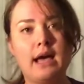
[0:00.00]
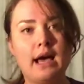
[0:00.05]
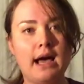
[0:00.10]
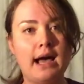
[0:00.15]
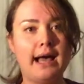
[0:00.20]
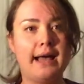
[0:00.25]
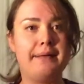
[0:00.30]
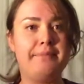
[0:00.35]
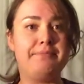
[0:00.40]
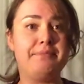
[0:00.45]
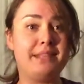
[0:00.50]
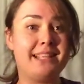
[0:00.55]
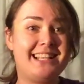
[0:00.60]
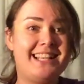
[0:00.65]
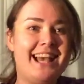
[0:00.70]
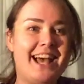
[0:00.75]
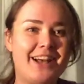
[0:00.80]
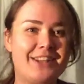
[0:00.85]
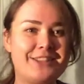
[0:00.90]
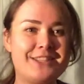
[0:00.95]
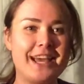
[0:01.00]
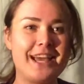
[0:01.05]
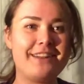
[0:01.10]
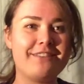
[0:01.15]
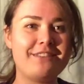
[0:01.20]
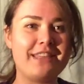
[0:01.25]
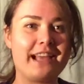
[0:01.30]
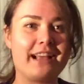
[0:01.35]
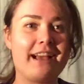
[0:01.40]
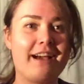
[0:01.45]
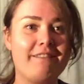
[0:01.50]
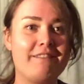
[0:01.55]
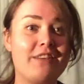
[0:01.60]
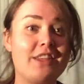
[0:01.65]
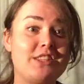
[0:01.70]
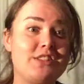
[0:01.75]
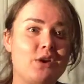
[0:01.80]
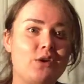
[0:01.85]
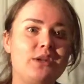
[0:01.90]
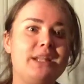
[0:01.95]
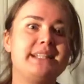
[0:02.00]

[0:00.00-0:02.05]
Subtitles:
outside of their comfort zone.